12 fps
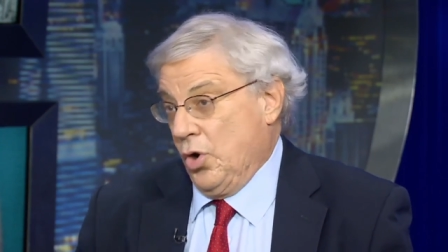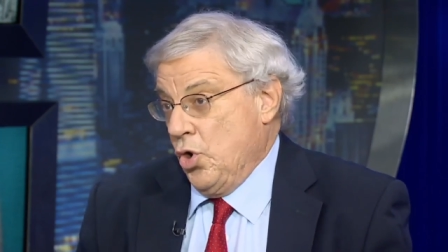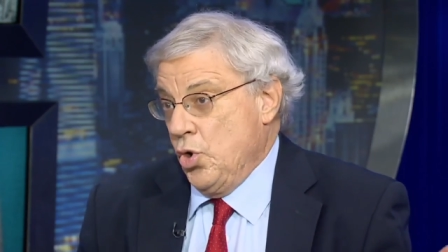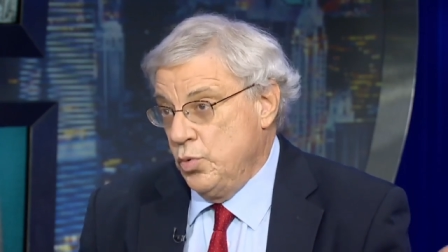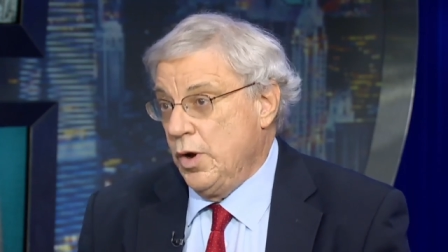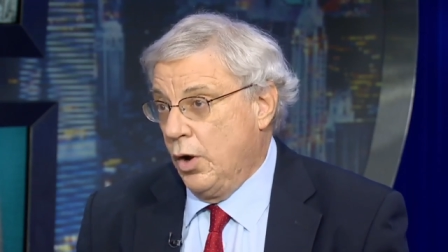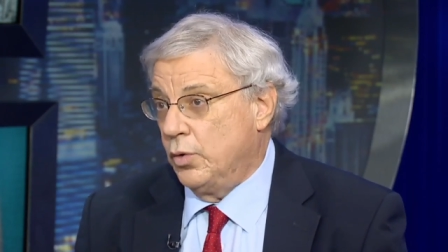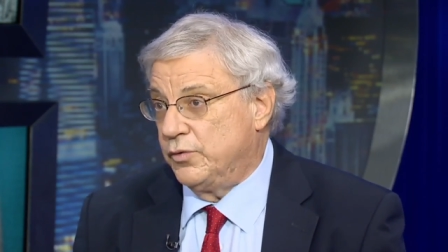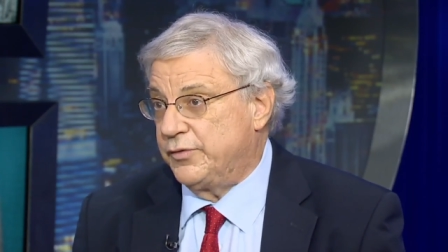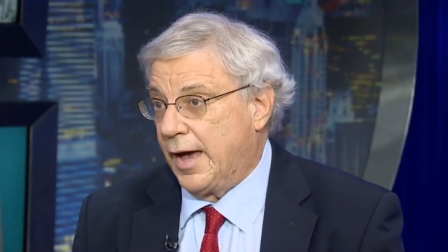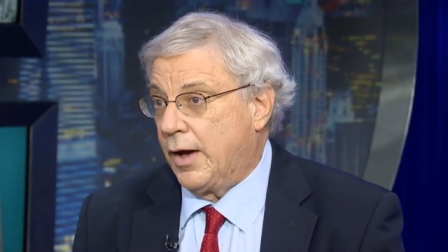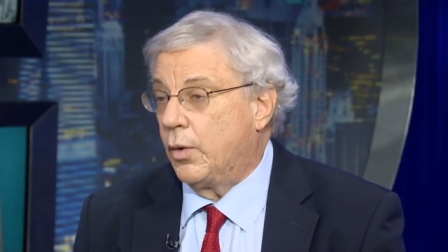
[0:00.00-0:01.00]
who
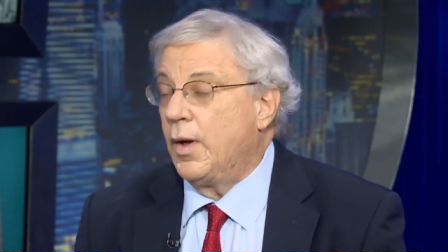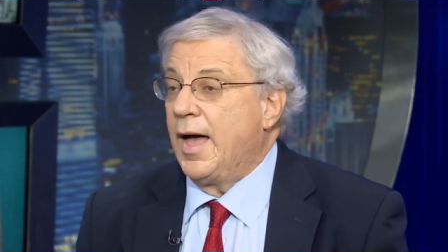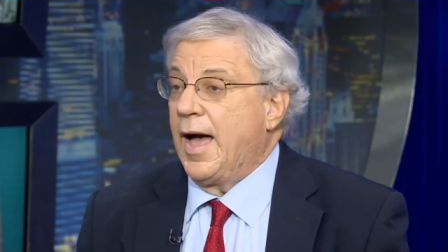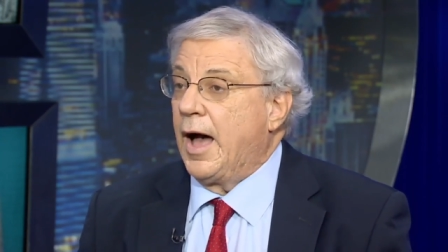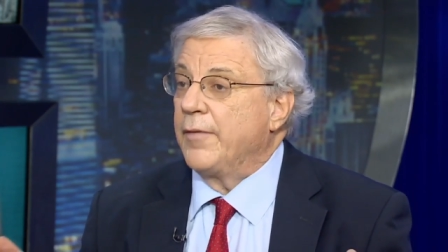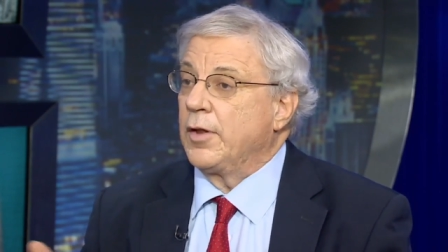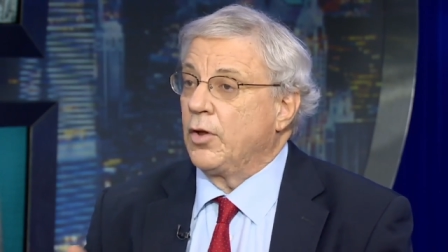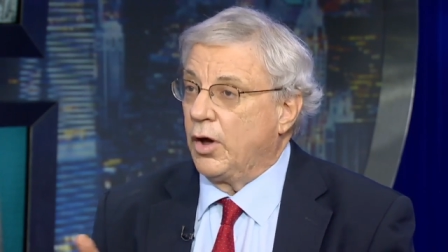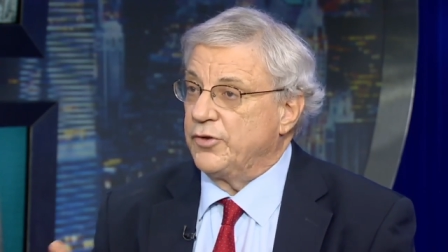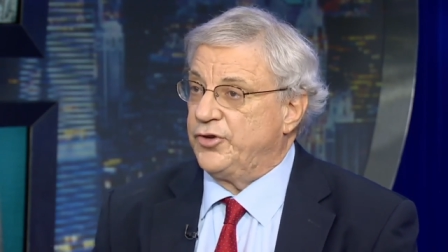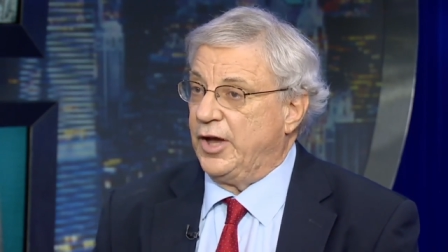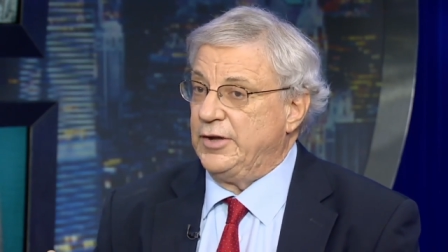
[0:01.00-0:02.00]
knows how the
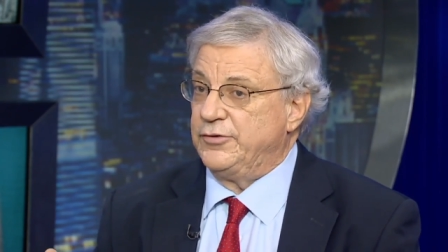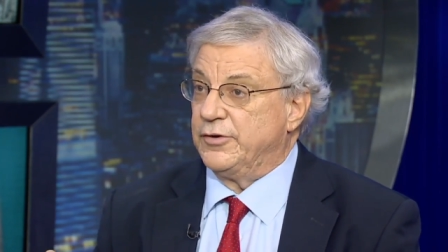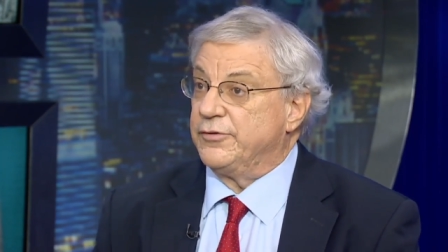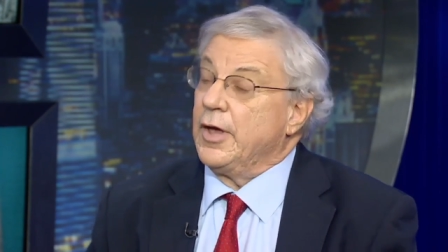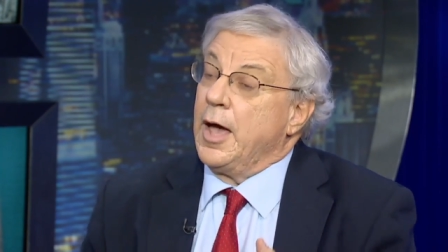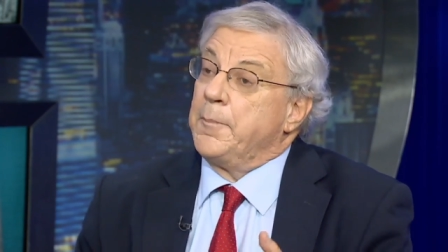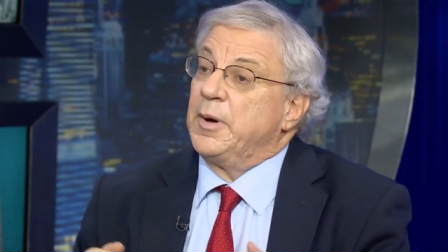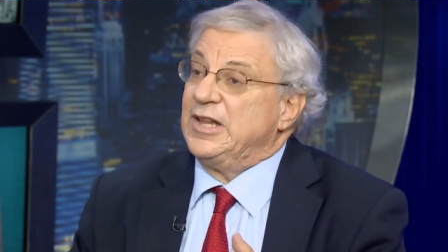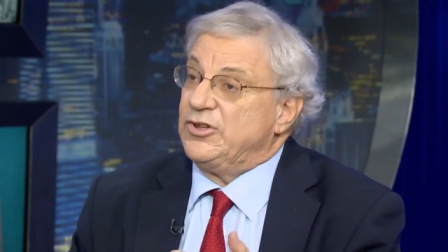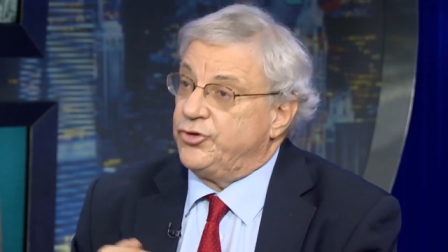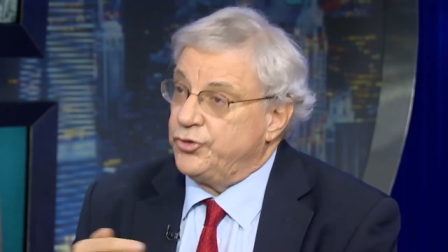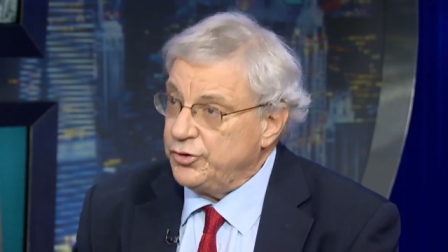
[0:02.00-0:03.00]
law changes, but
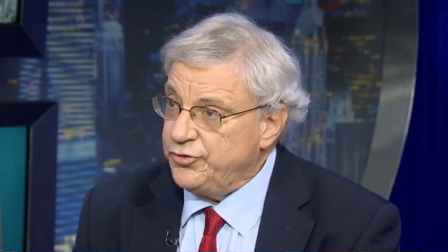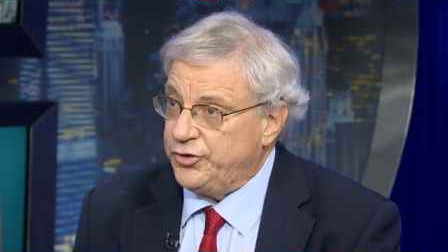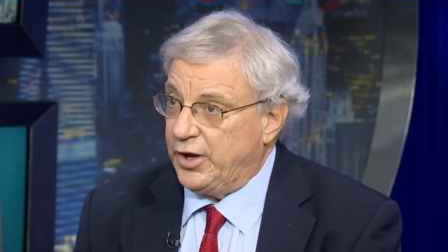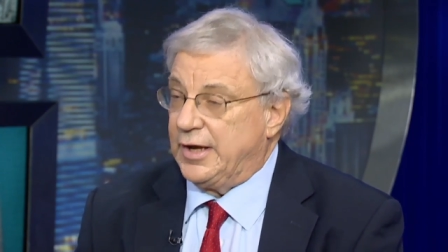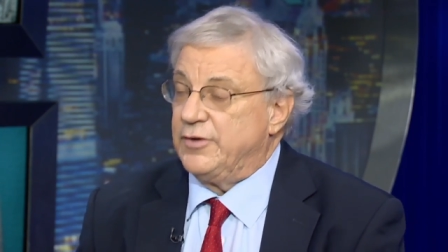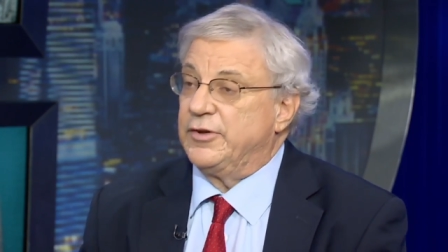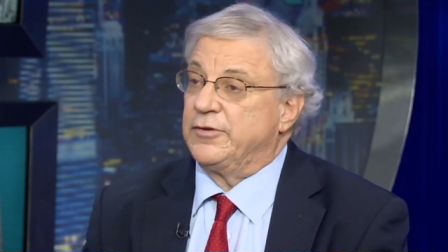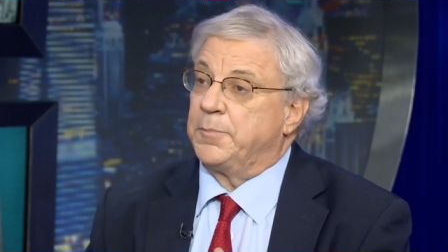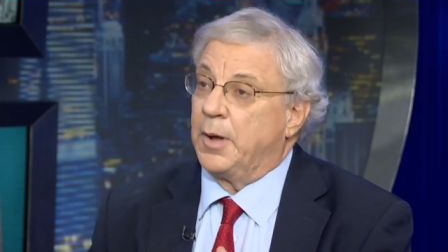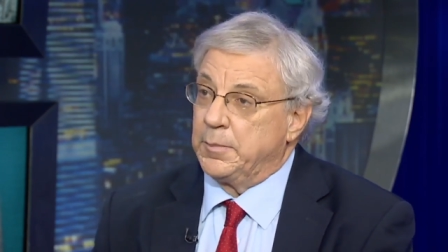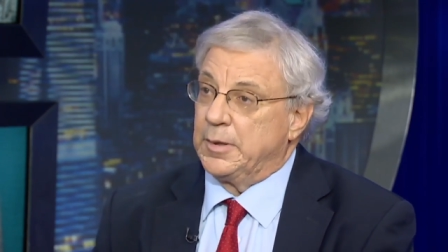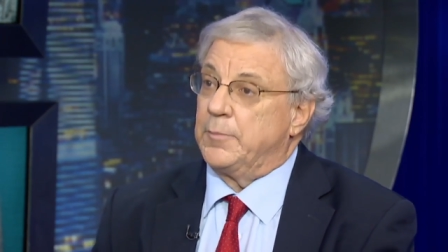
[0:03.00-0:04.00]
it should change as
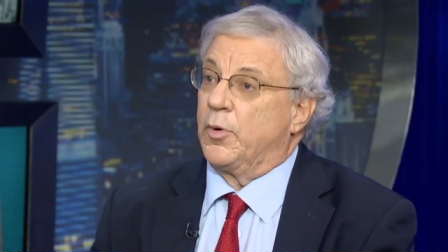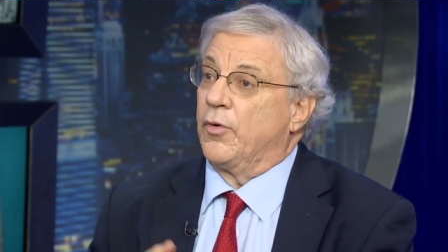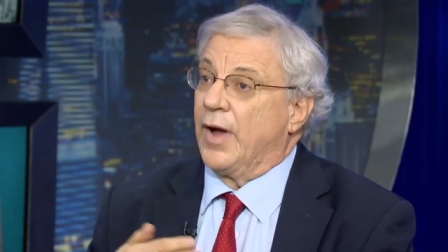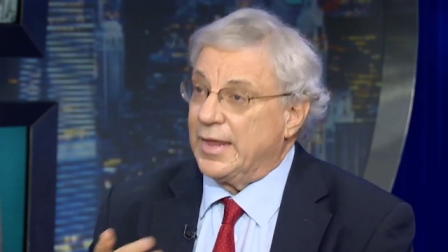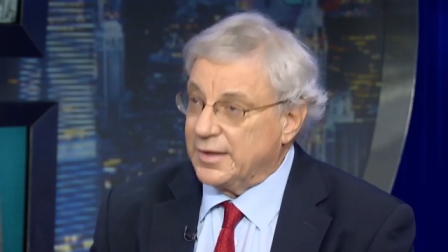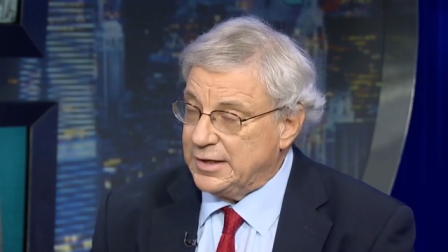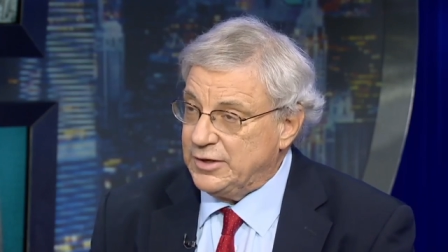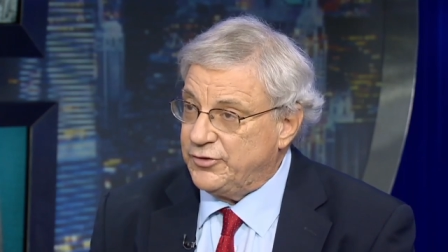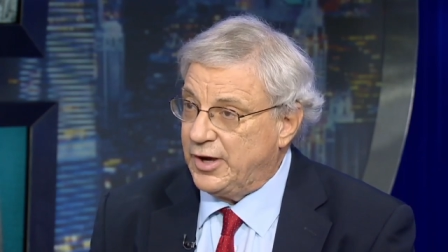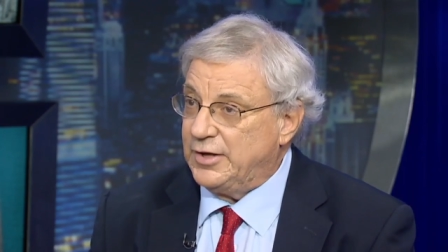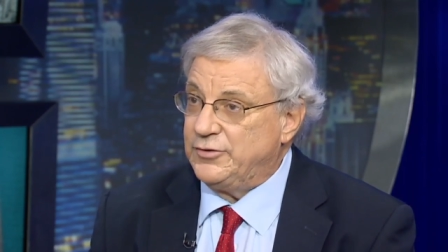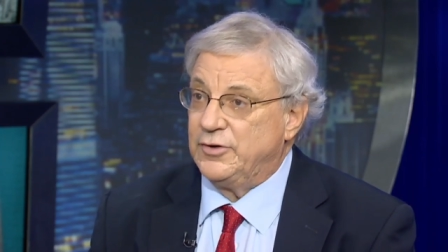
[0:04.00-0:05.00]
public morality
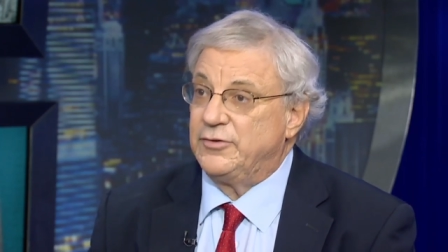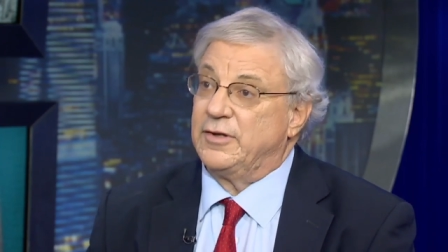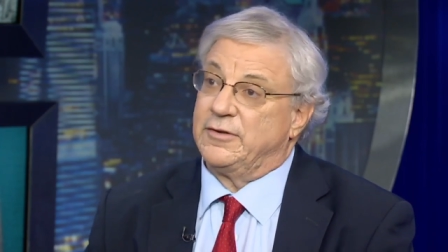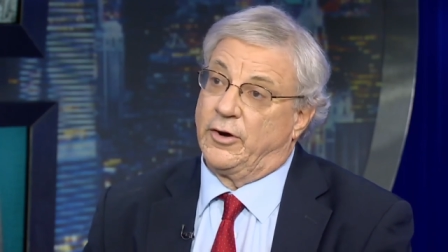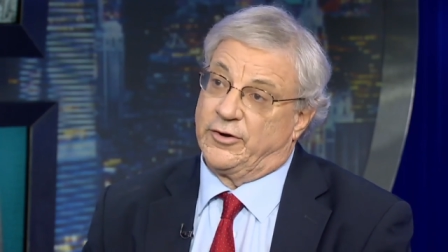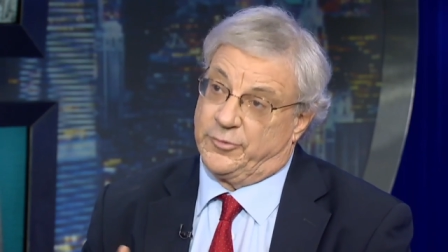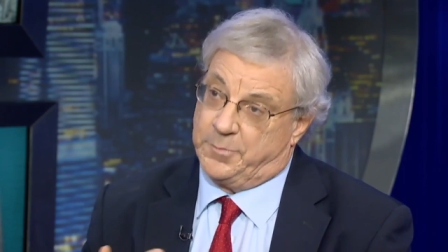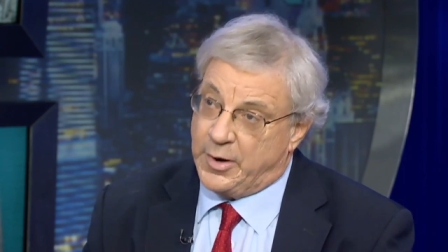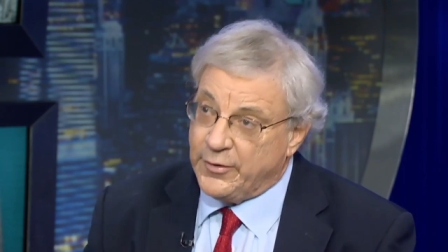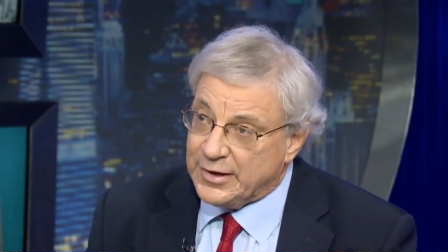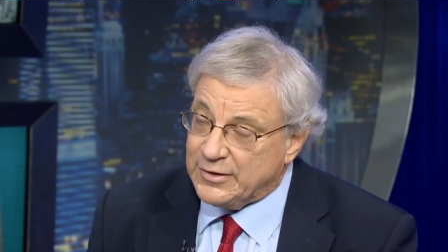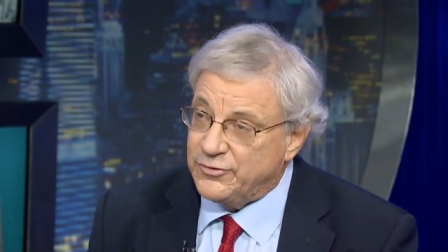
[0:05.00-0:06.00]
changes, as our
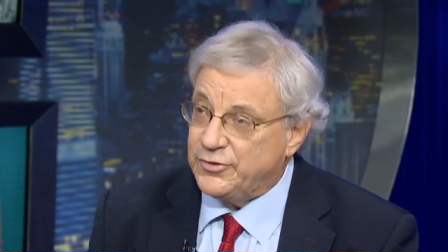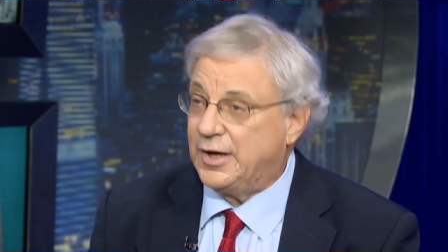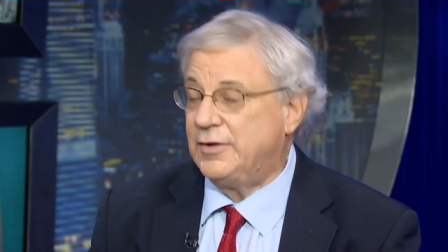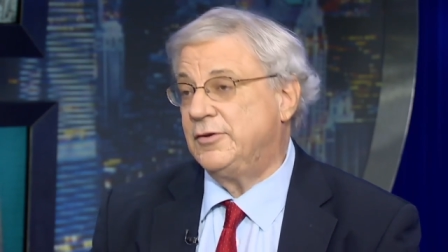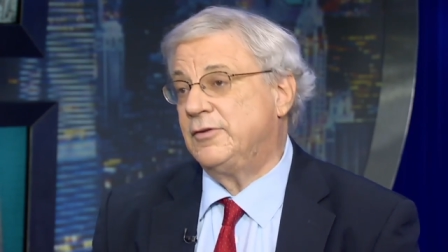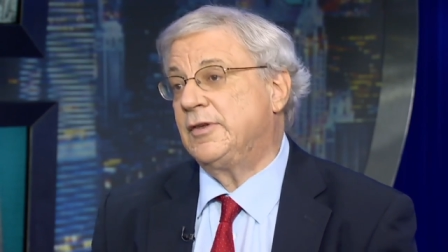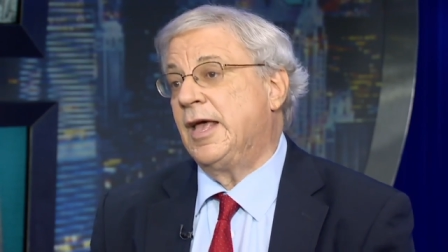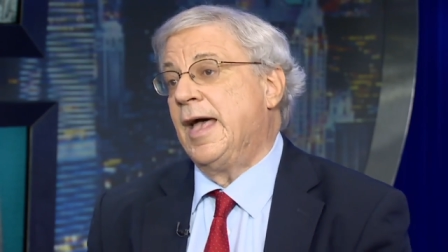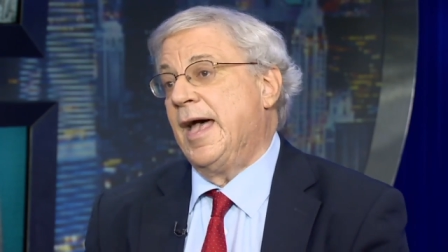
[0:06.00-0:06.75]
experience changes,